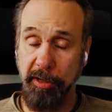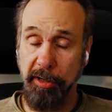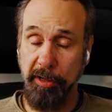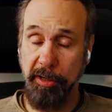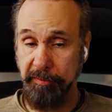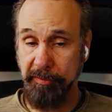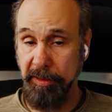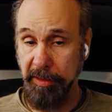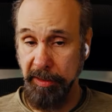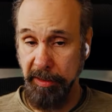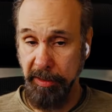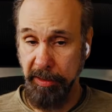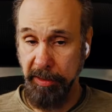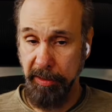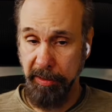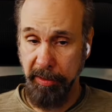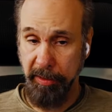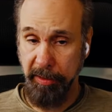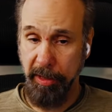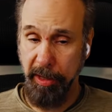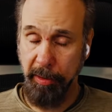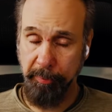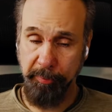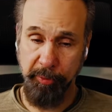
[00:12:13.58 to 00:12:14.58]
of the
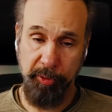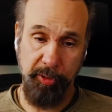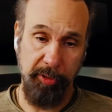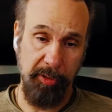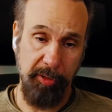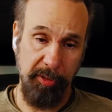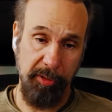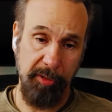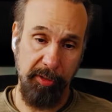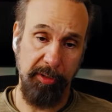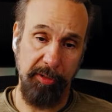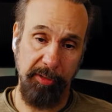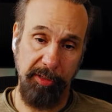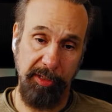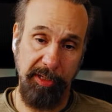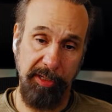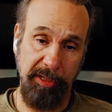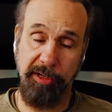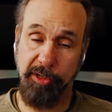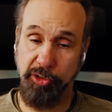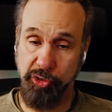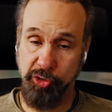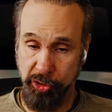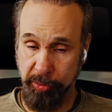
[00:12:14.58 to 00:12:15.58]
upper
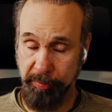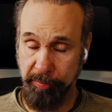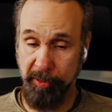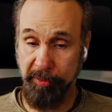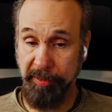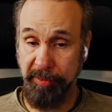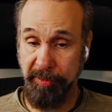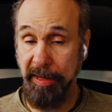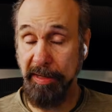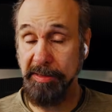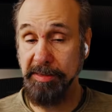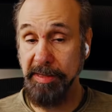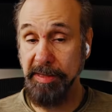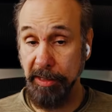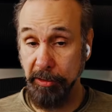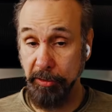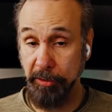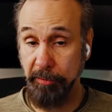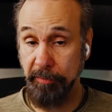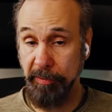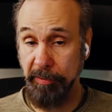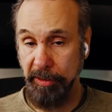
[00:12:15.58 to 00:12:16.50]
leadership, of the executive